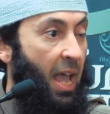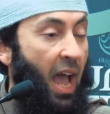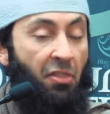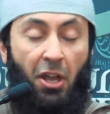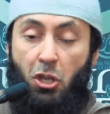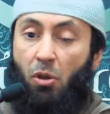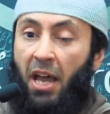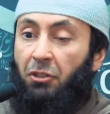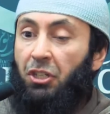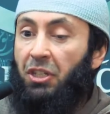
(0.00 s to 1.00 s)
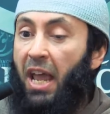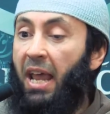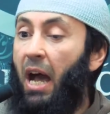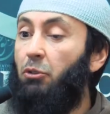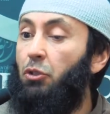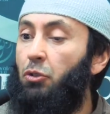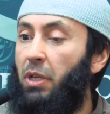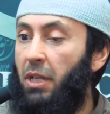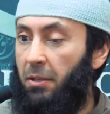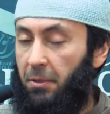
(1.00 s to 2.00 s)
and then you'll understand how to
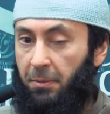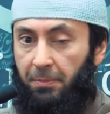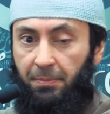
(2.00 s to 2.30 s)
treat it.